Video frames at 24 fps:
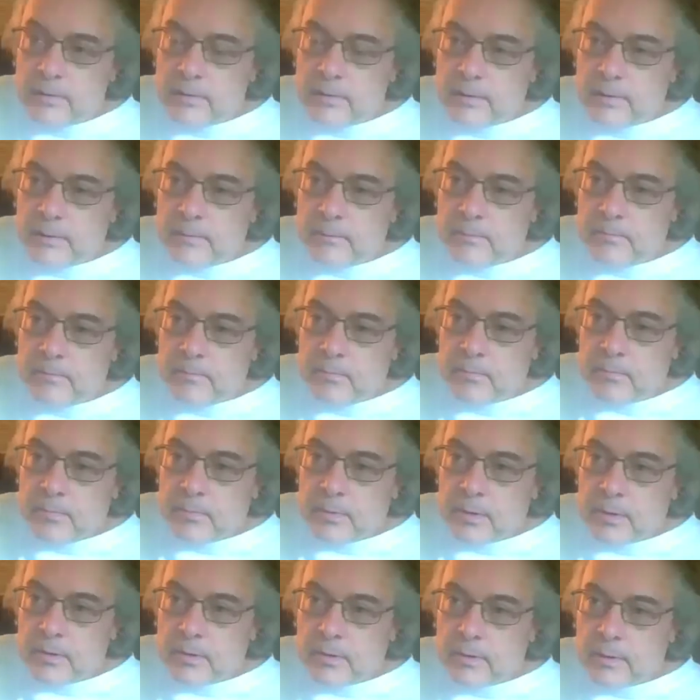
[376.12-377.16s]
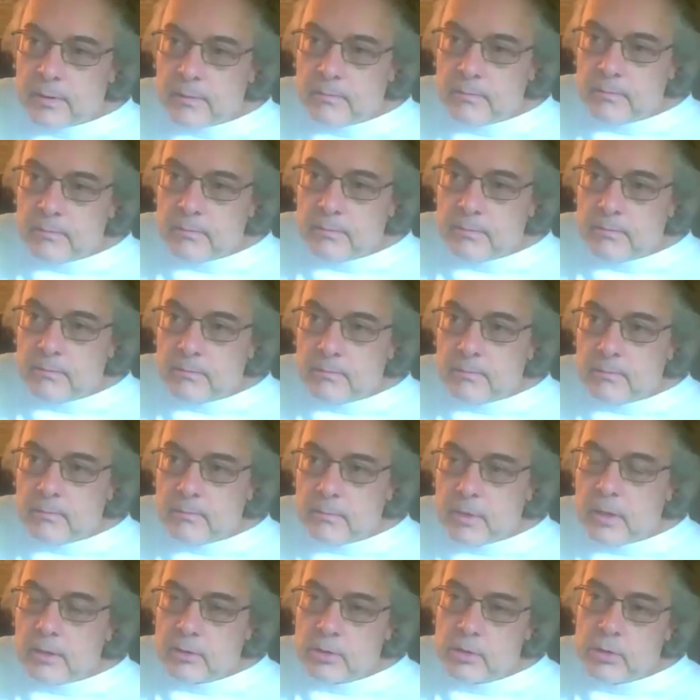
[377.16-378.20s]
um, uh,
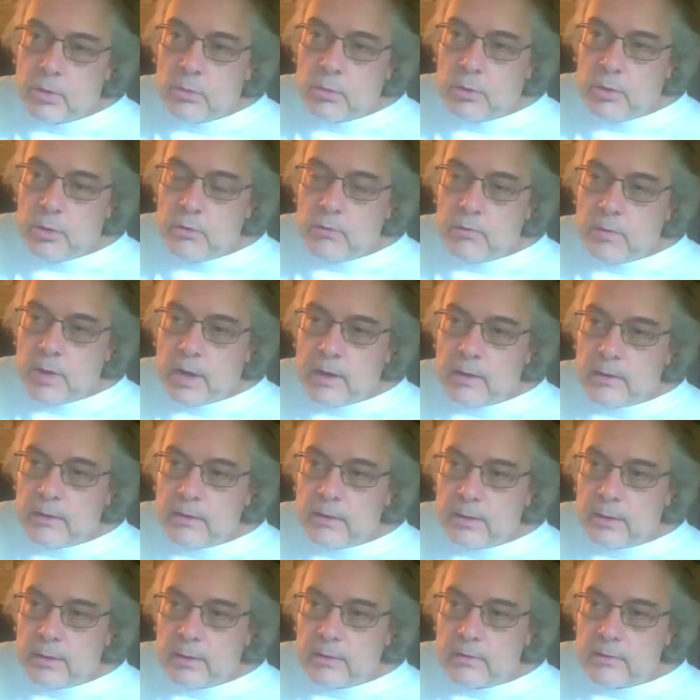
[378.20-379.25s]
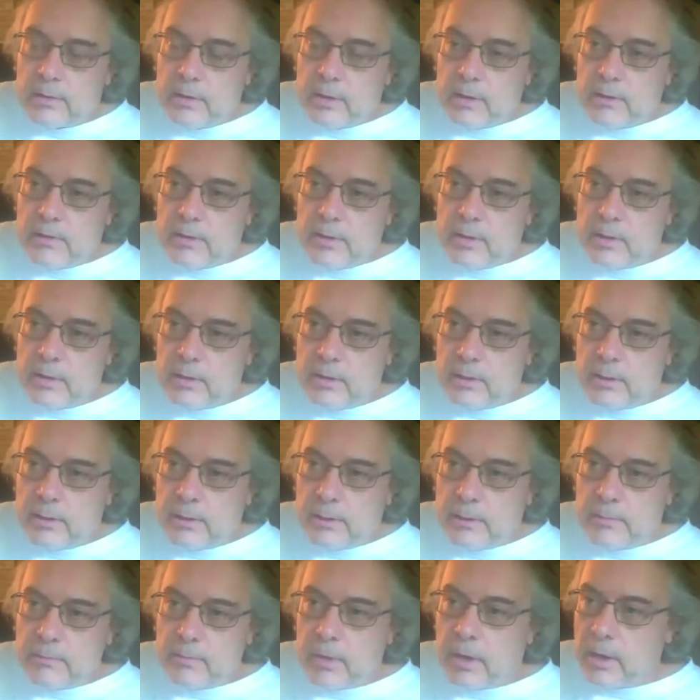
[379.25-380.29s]
yeah, so when you've got things like the,
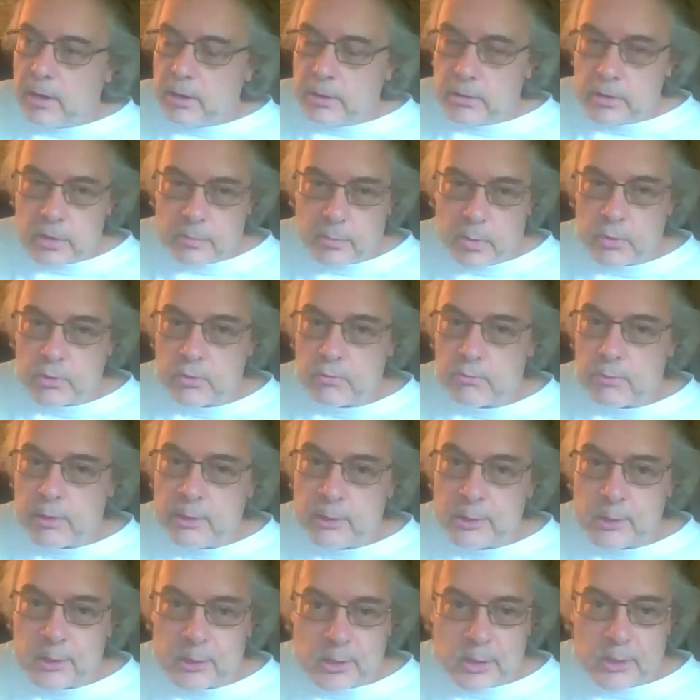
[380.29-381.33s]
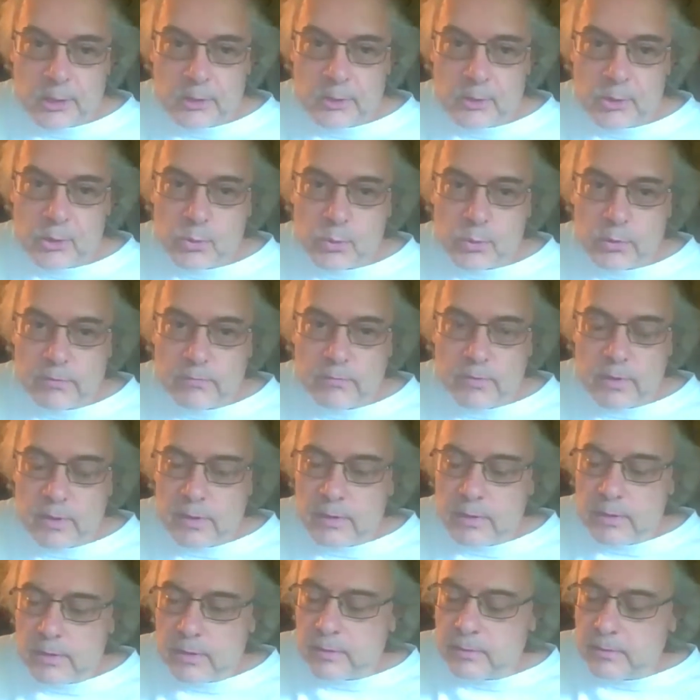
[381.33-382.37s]
uh, I guess the most recent thing is sort of the,
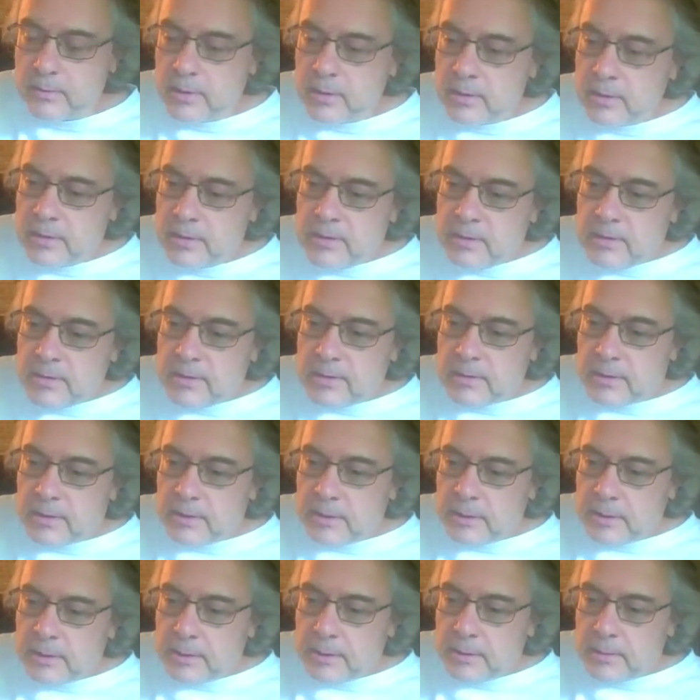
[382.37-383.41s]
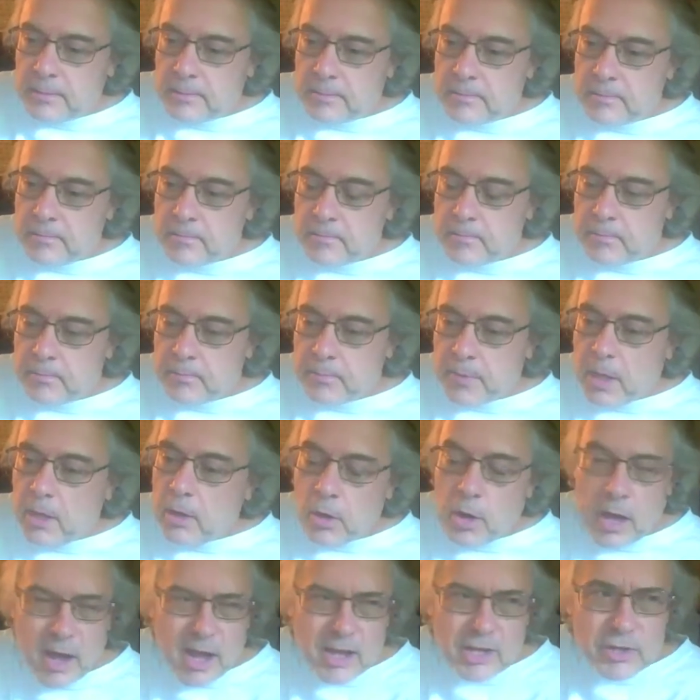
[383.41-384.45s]
uh, uh you
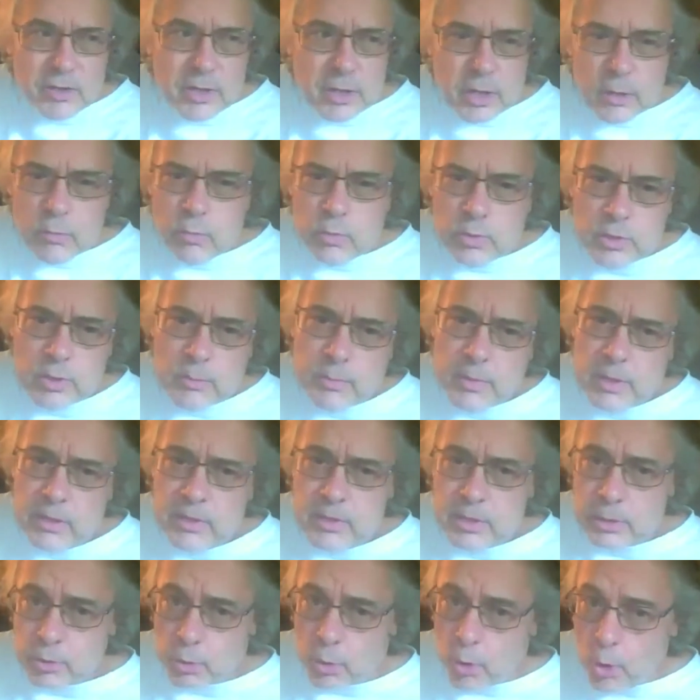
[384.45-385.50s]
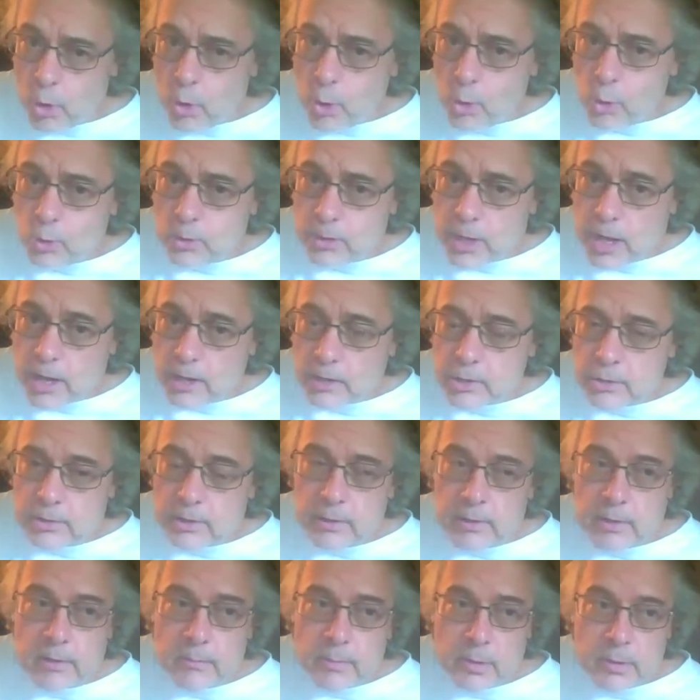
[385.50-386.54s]
know, actually, and some of these things are old,
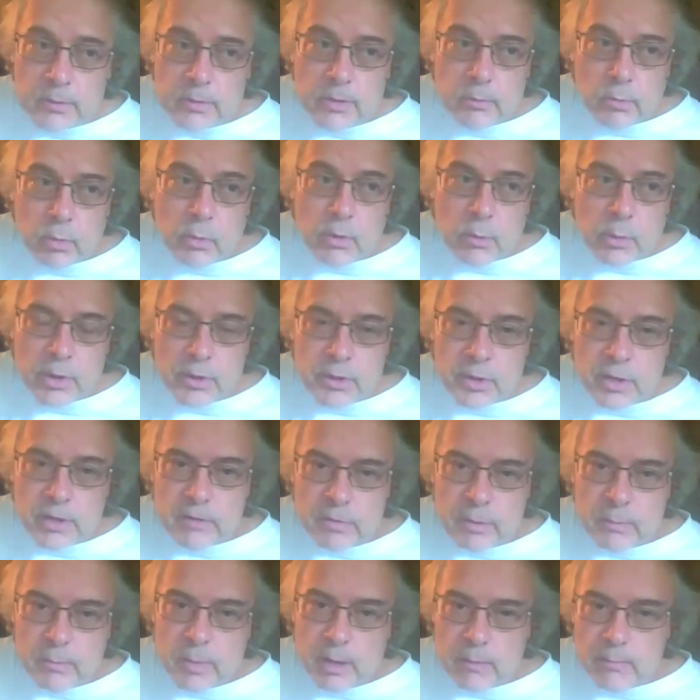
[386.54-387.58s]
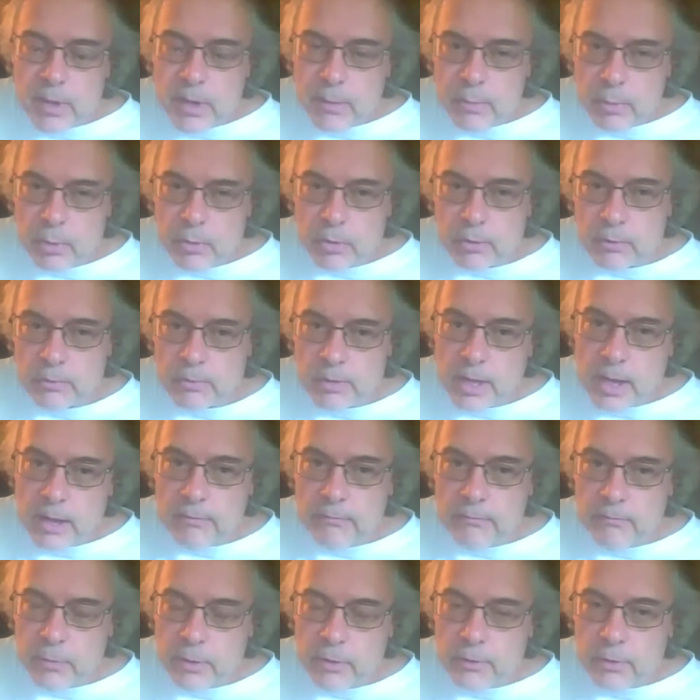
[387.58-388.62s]
actually. I mean, we, we think of them like people are like,
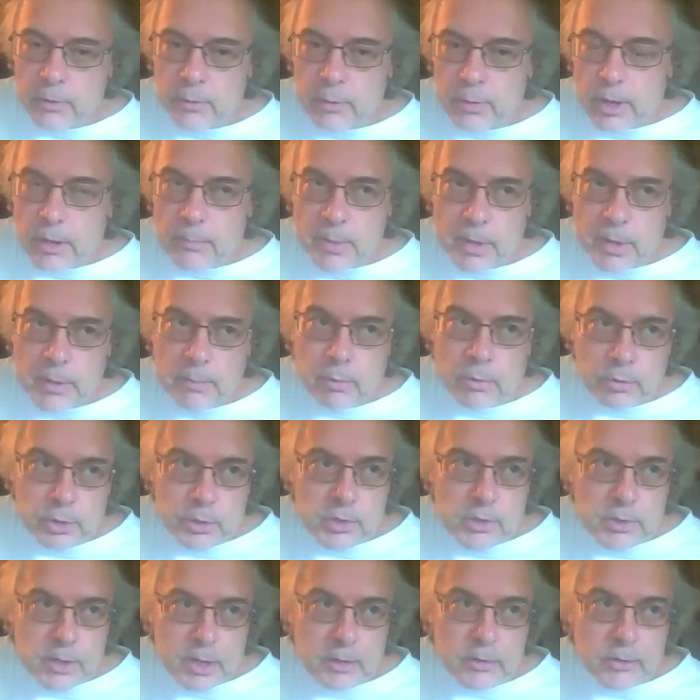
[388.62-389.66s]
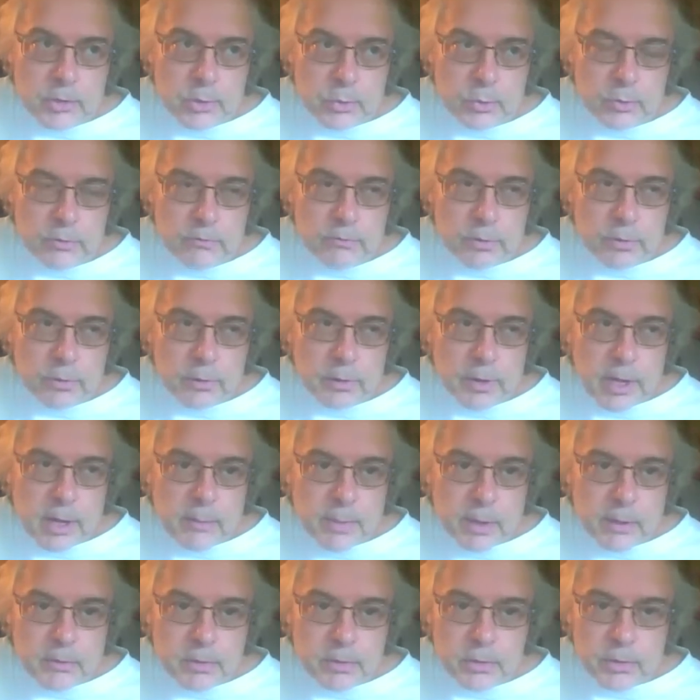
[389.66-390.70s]
like people are just now sort of learning
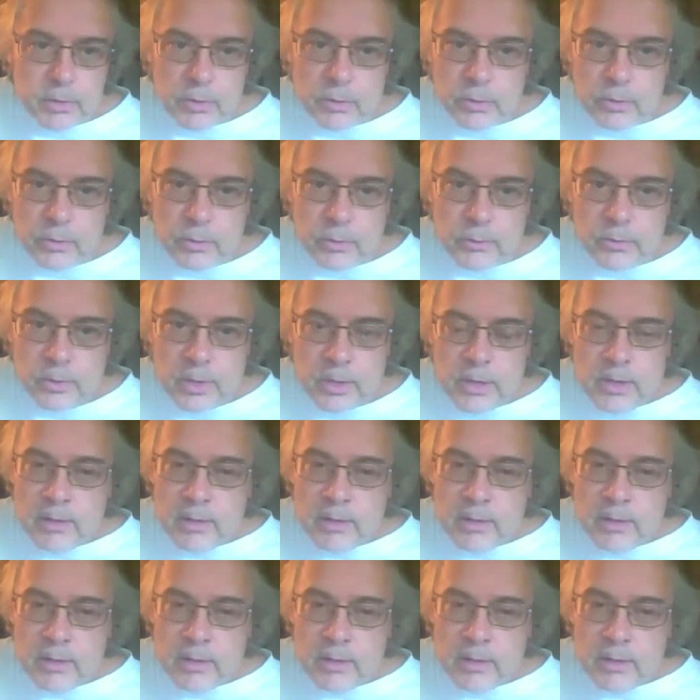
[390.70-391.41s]
about this whole